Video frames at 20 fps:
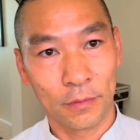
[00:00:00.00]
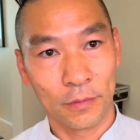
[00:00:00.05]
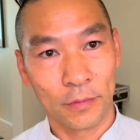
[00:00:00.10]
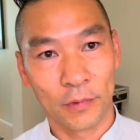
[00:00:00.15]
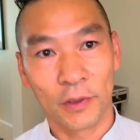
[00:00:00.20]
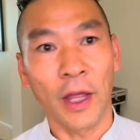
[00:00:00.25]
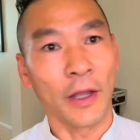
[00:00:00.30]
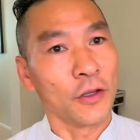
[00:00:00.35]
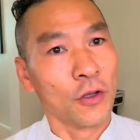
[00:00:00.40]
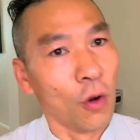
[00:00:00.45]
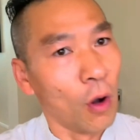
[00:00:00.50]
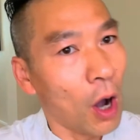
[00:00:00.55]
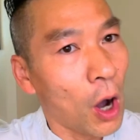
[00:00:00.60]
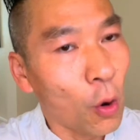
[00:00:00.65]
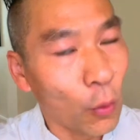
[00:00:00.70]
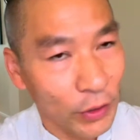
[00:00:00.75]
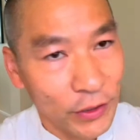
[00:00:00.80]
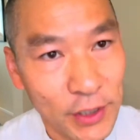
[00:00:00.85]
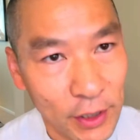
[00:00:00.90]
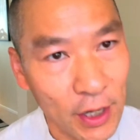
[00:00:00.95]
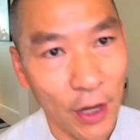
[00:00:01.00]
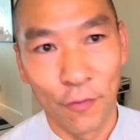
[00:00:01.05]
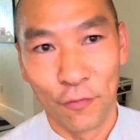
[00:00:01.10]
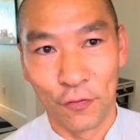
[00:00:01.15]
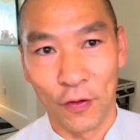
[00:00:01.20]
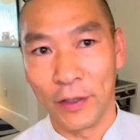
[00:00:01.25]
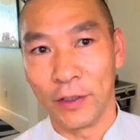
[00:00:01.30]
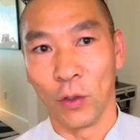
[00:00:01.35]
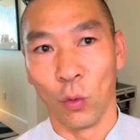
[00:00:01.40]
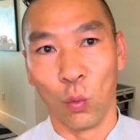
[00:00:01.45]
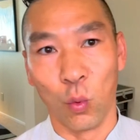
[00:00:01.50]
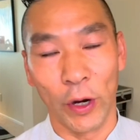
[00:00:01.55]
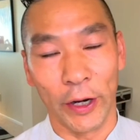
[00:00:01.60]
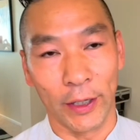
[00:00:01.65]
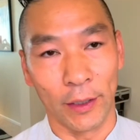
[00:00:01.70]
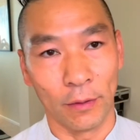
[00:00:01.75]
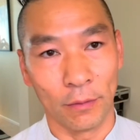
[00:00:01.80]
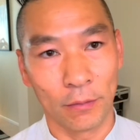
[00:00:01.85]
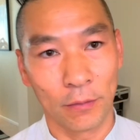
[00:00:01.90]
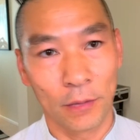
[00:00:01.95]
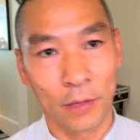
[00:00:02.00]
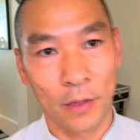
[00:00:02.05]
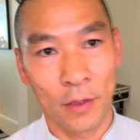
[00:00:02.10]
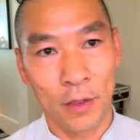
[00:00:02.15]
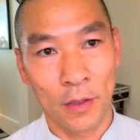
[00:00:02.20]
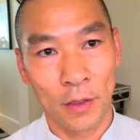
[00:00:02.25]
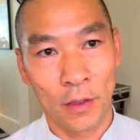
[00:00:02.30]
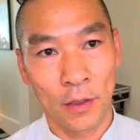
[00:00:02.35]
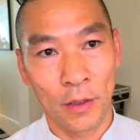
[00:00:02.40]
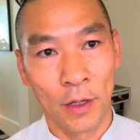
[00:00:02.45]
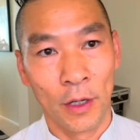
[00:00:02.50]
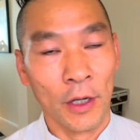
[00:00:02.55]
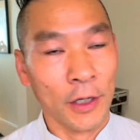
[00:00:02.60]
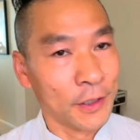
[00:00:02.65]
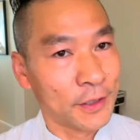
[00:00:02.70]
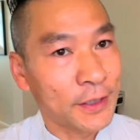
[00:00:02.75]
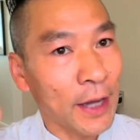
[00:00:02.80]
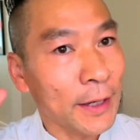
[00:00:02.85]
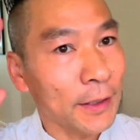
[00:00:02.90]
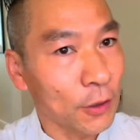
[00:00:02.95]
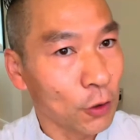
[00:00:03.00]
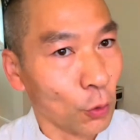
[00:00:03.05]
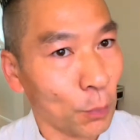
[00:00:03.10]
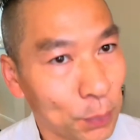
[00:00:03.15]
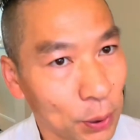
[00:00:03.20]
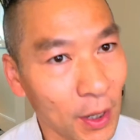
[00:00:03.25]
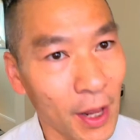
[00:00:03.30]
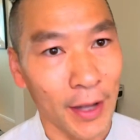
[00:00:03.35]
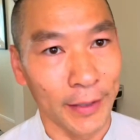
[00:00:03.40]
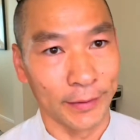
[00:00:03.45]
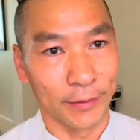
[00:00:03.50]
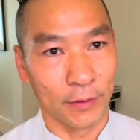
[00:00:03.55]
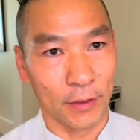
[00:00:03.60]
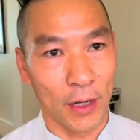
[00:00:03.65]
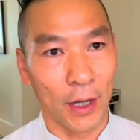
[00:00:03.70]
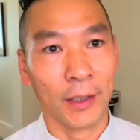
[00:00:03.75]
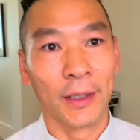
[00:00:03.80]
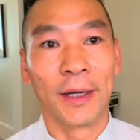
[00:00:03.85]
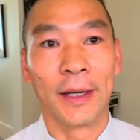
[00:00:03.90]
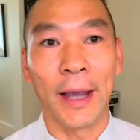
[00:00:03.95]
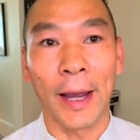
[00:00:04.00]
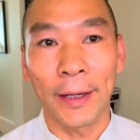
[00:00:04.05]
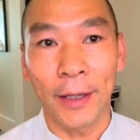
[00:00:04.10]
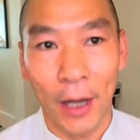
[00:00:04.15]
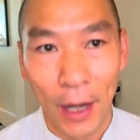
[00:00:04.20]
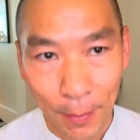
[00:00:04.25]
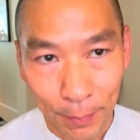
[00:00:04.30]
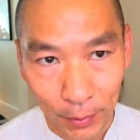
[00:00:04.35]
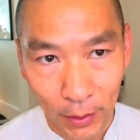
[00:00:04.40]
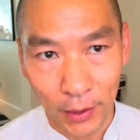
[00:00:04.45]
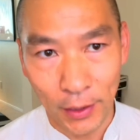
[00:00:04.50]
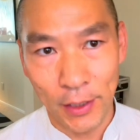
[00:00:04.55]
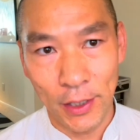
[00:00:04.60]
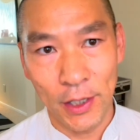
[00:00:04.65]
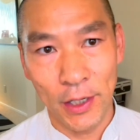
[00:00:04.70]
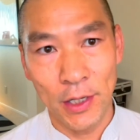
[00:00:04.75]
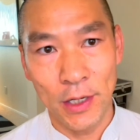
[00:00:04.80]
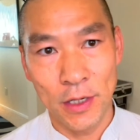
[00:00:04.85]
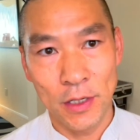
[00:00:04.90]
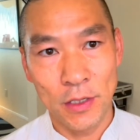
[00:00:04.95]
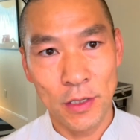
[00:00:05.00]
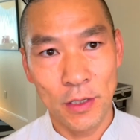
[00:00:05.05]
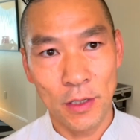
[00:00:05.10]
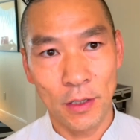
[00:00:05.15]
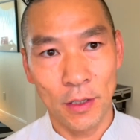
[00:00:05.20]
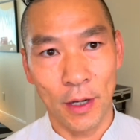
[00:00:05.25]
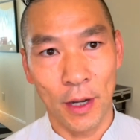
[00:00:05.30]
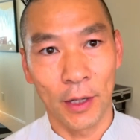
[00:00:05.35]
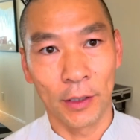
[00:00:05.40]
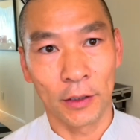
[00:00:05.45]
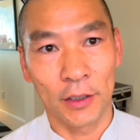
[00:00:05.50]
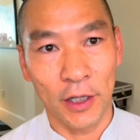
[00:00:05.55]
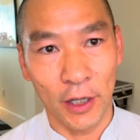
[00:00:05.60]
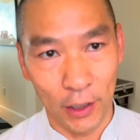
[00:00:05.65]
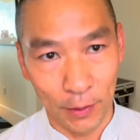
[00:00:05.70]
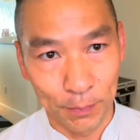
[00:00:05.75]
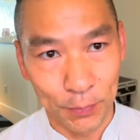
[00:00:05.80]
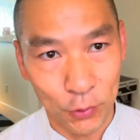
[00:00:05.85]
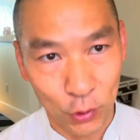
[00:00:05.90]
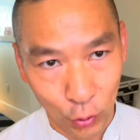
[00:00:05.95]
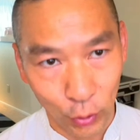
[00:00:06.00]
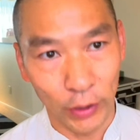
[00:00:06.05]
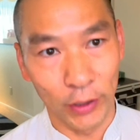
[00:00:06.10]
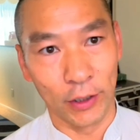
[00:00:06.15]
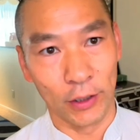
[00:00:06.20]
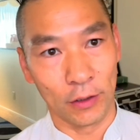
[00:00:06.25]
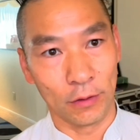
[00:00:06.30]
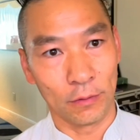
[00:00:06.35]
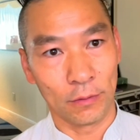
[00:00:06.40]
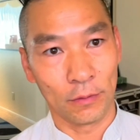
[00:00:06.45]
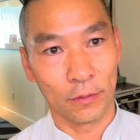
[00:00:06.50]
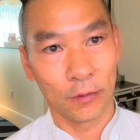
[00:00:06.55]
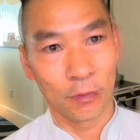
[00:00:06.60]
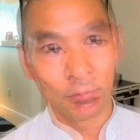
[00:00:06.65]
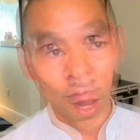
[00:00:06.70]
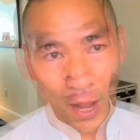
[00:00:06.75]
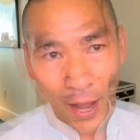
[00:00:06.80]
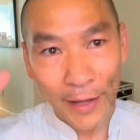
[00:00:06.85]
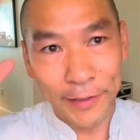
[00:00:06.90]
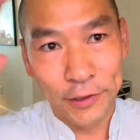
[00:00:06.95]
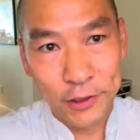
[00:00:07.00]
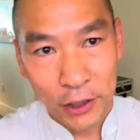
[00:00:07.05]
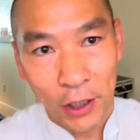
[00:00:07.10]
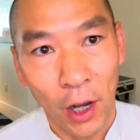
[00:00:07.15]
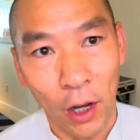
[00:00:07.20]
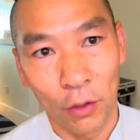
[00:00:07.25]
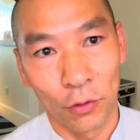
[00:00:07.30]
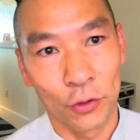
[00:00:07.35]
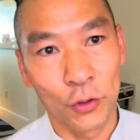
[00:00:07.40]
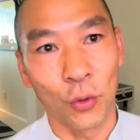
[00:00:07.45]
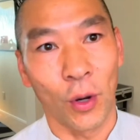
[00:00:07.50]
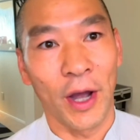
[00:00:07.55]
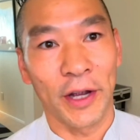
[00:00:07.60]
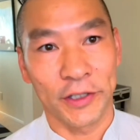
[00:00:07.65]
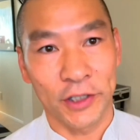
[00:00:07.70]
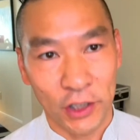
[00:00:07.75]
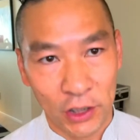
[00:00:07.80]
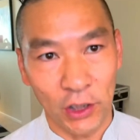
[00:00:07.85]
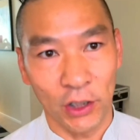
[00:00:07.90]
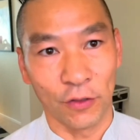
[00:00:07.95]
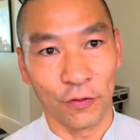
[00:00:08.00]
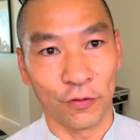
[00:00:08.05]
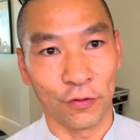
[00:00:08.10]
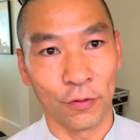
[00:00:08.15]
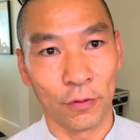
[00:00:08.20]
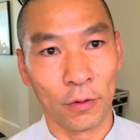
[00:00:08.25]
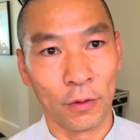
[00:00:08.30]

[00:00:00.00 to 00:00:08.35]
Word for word: then you always can find a way. Set your plan and get up early and keep training until to achieve